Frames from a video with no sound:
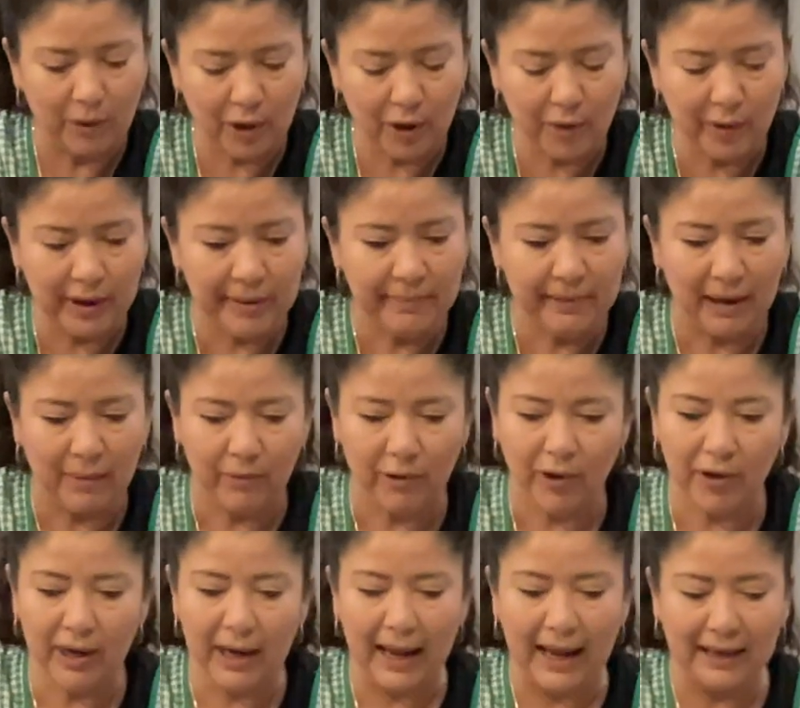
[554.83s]
cream that we're
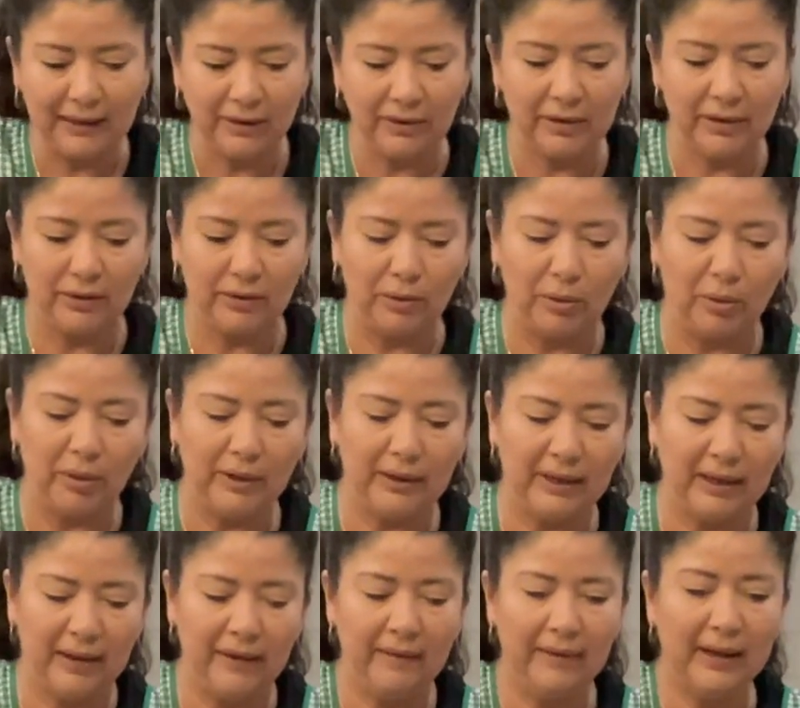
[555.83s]
going to add to the
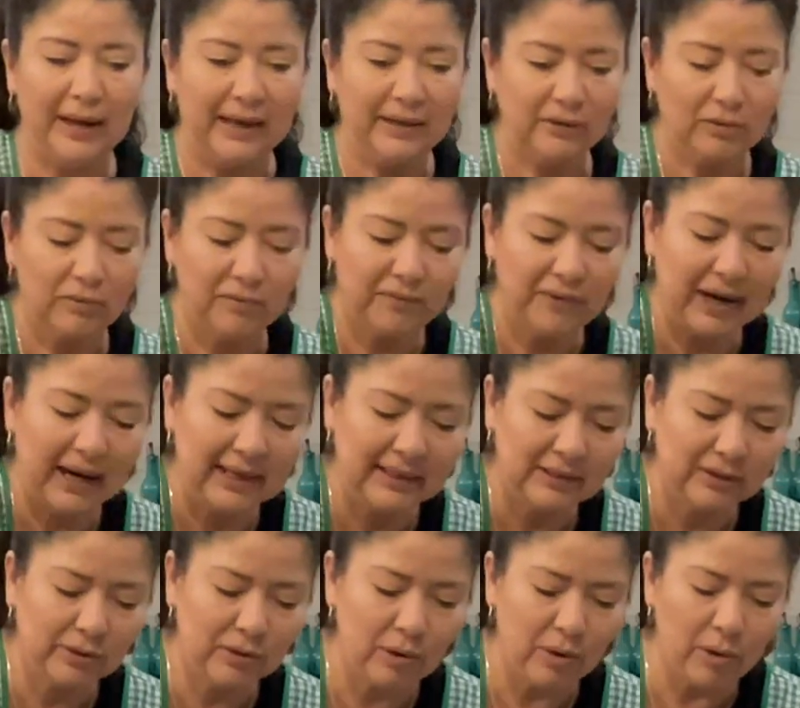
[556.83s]
torta, queso
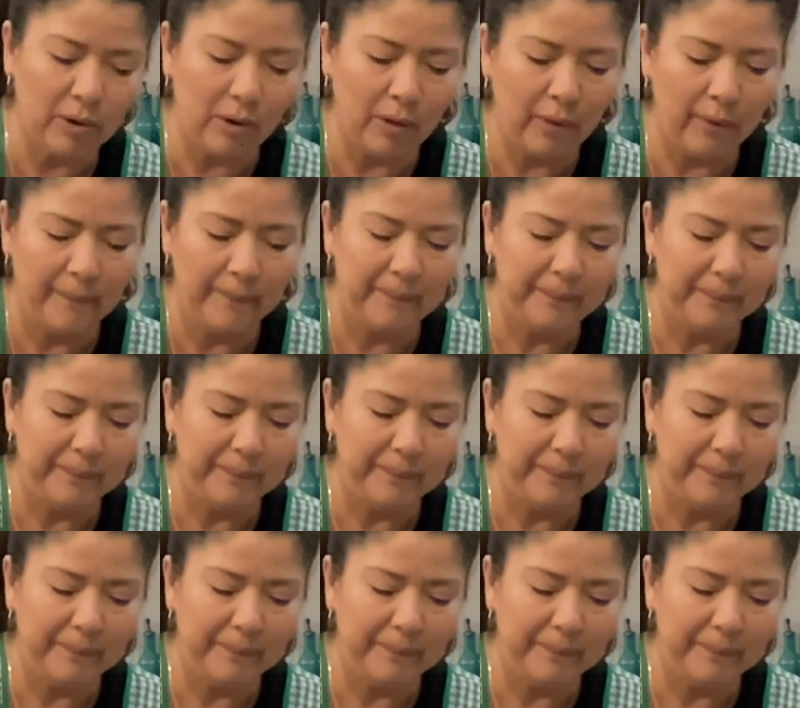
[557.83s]
fresco,